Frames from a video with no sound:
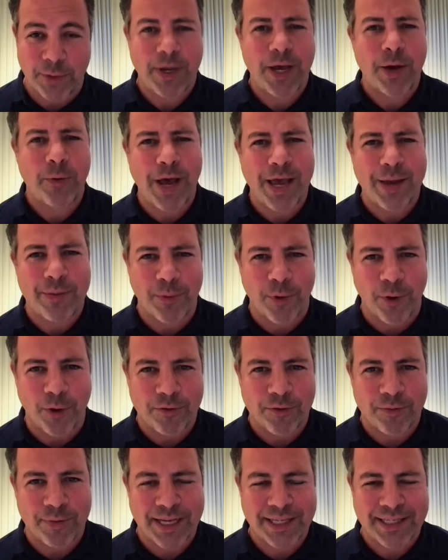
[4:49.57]
We await more
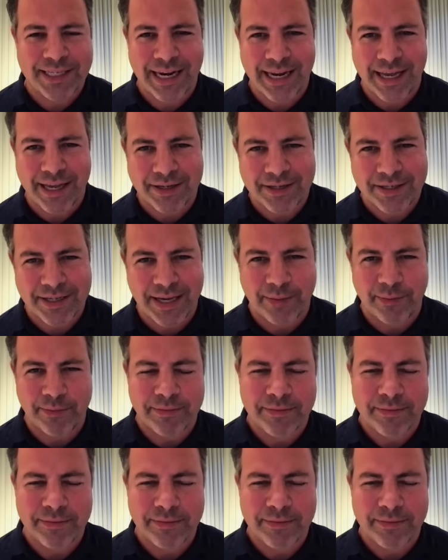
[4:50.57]
from the Italian team.